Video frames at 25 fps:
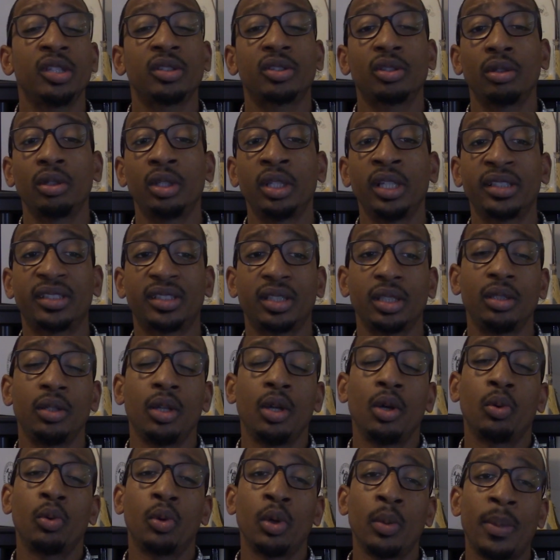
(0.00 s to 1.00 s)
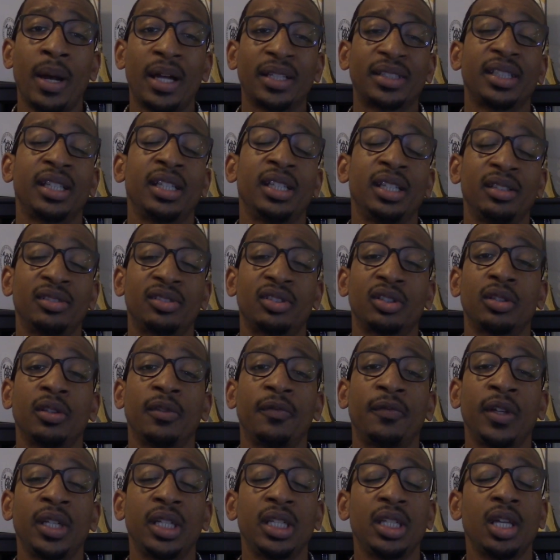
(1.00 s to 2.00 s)
So listen, we're about to get into the
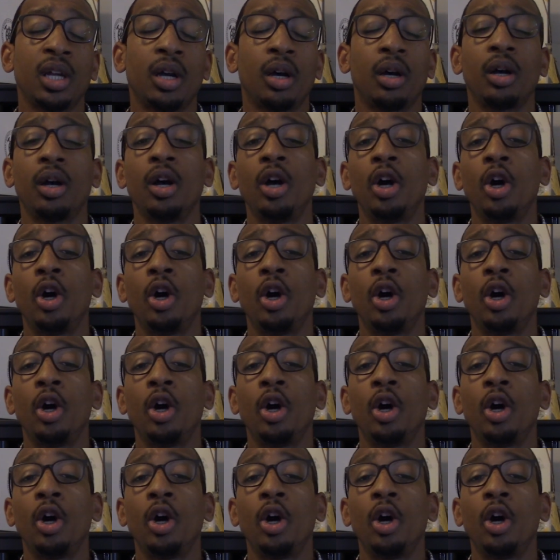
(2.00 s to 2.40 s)
video.